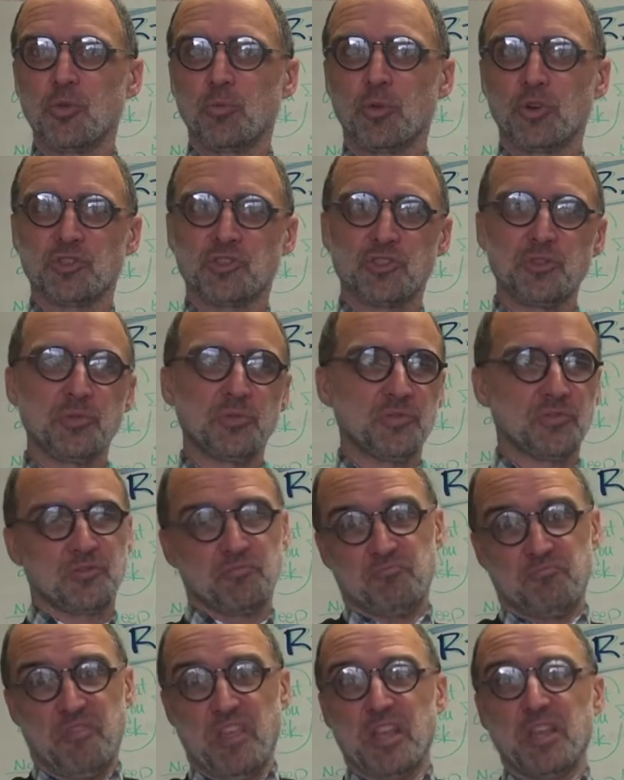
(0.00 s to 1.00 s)
where
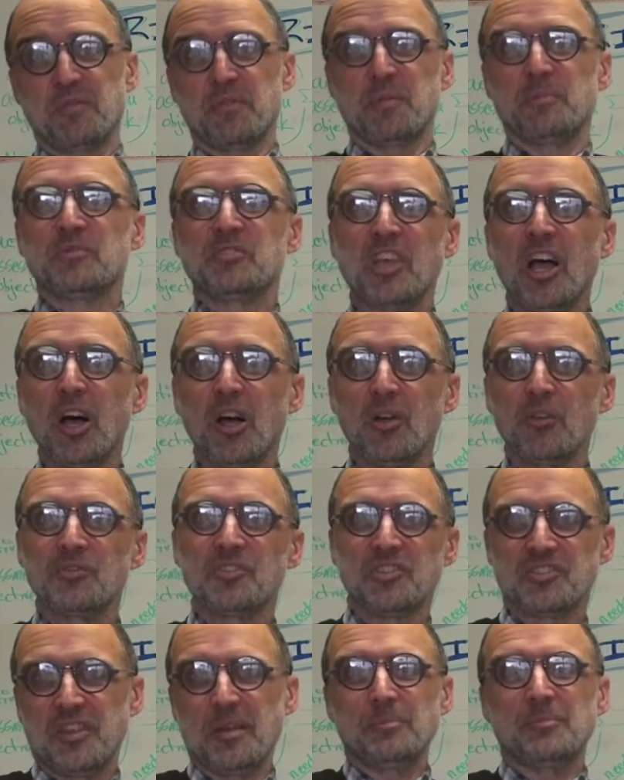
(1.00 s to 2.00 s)
students think of
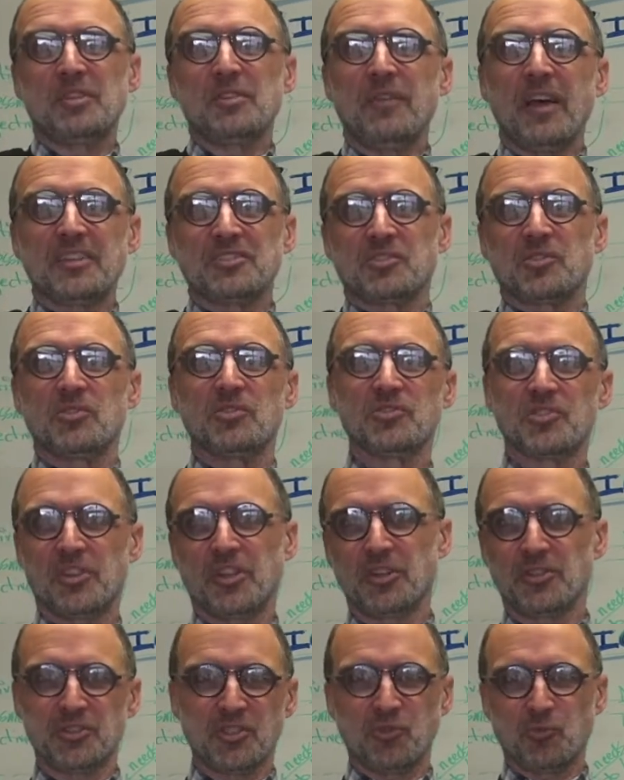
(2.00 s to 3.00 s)
themselves as empty vessels and
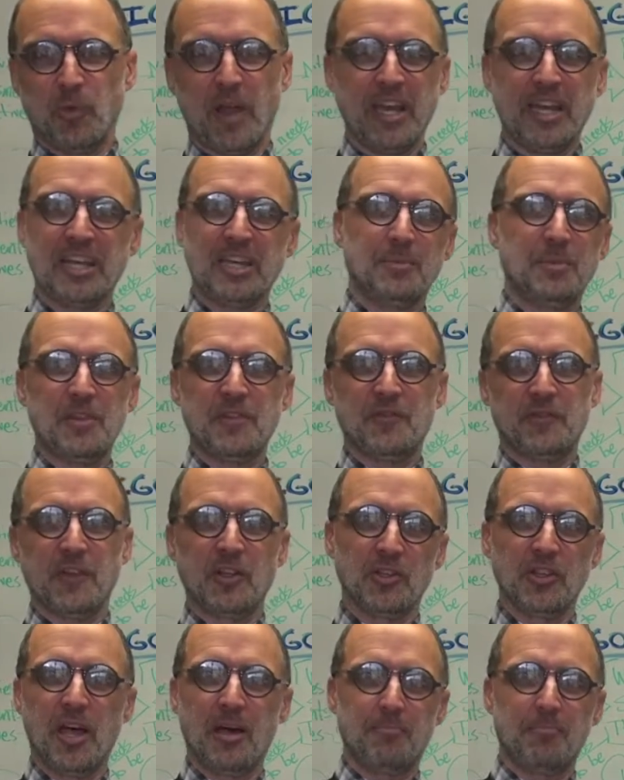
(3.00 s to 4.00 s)
they're just waiting to be
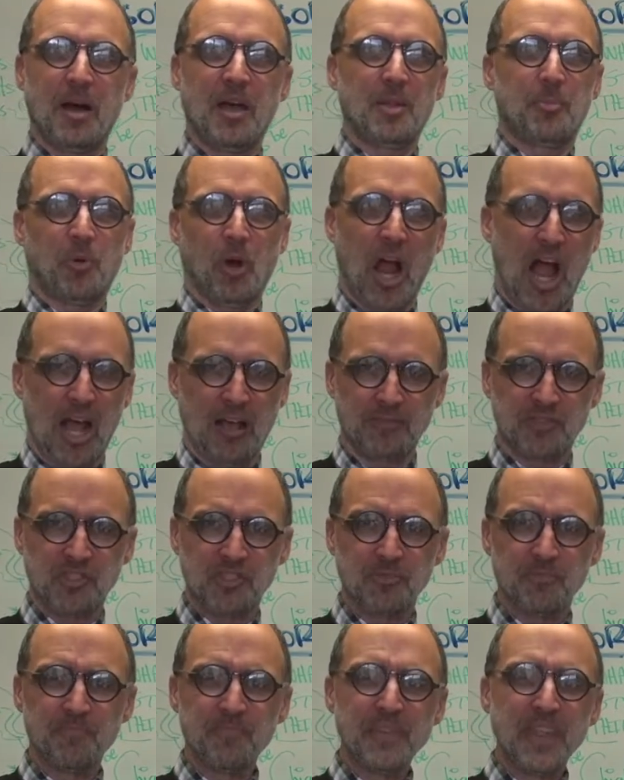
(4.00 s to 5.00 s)
filled up by the
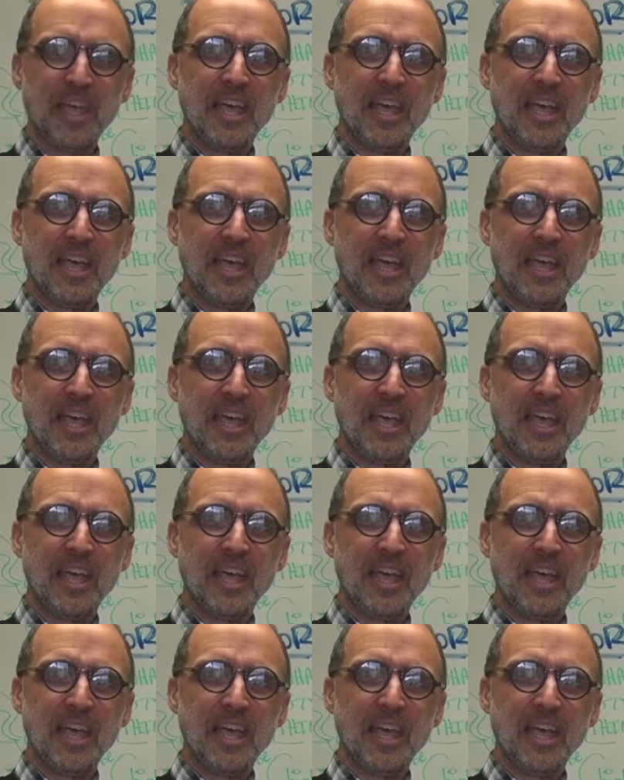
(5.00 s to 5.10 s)
profs.